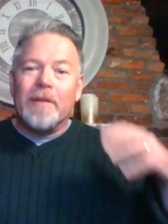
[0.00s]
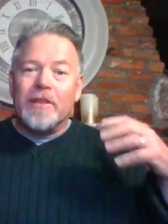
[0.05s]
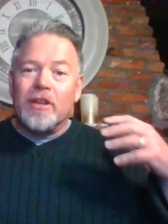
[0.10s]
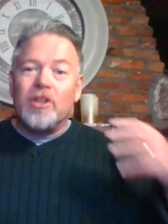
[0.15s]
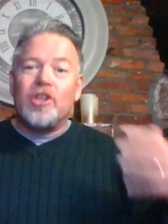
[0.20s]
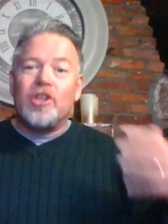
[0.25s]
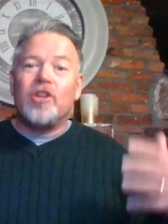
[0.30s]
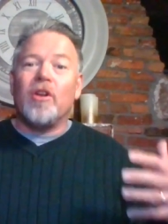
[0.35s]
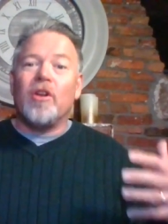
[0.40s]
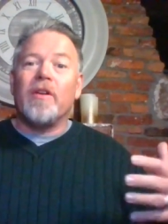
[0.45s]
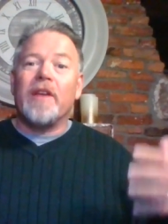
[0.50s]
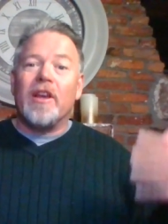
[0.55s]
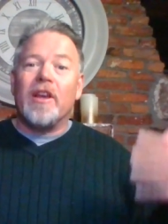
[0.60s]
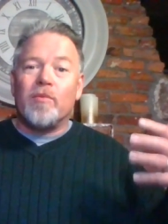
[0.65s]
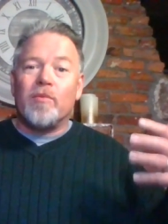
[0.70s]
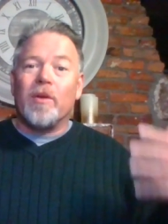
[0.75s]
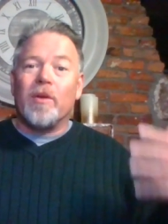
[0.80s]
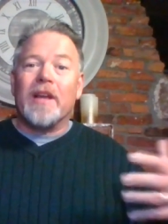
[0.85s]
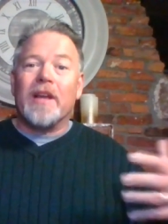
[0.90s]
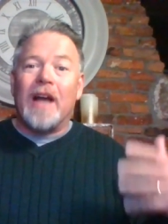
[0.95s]
but the journey
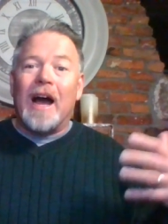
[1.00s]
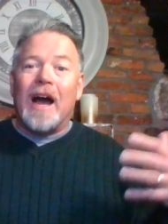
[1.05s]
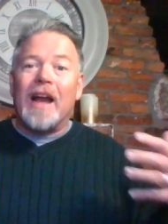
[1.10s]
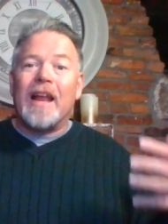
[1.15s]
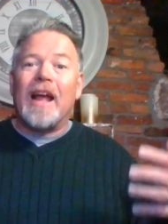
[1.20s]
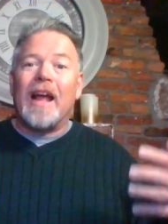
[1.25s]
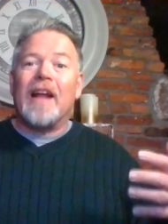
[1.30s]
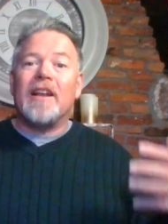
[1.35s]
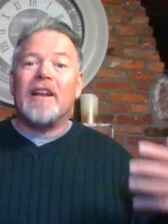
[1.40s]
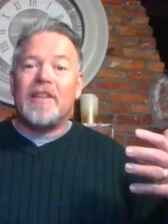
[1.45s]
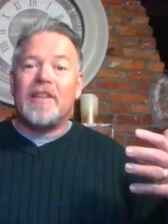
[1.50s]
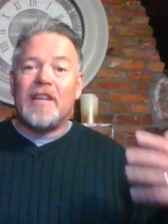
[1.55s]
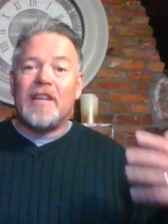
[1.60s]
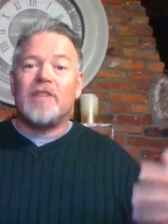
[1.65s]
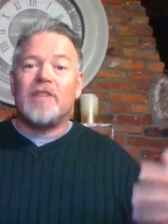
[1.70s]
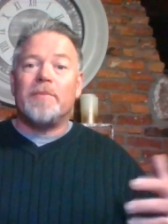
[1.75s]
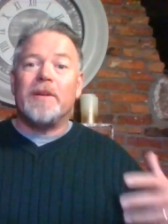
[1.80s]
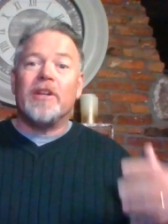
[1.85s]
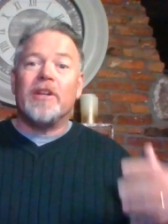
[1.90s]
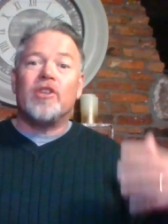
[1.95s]
is where God had to
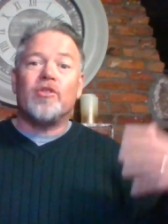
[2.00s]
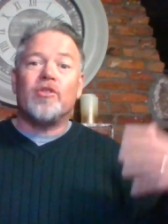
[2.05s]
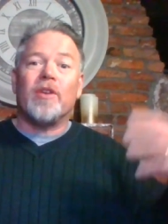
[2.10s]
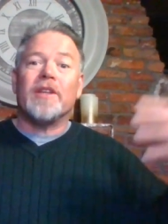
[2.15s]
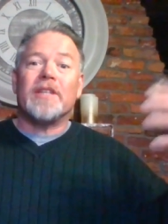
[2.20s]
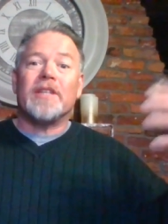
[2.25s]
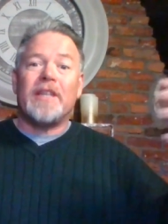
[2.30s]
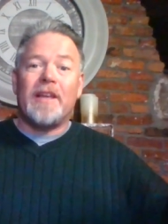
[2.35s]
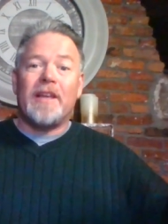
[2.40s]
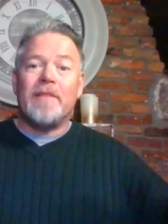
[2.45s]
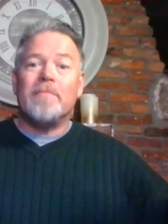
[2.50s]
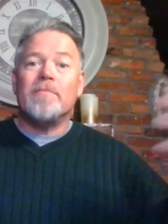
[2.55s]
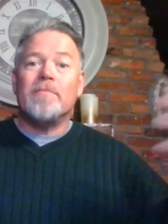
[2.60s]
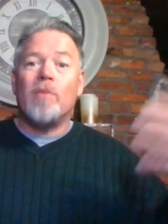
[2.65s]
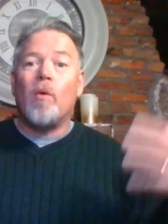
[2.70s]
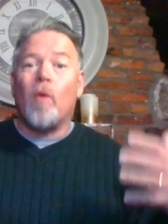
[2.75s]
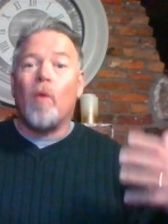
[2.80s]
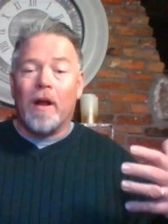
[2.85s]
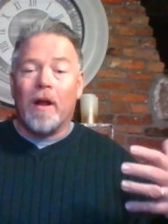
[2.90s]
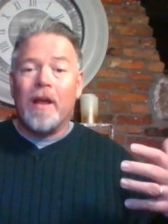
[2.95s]
teach me to trust Him
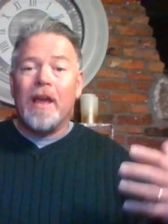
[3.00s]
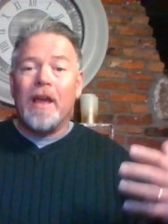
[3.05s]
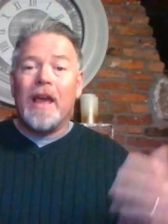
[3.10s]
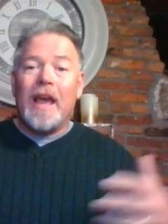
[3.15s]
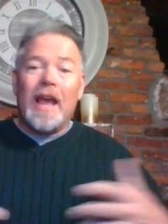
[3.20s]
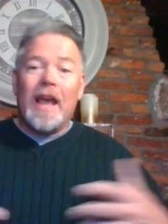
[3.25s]
more.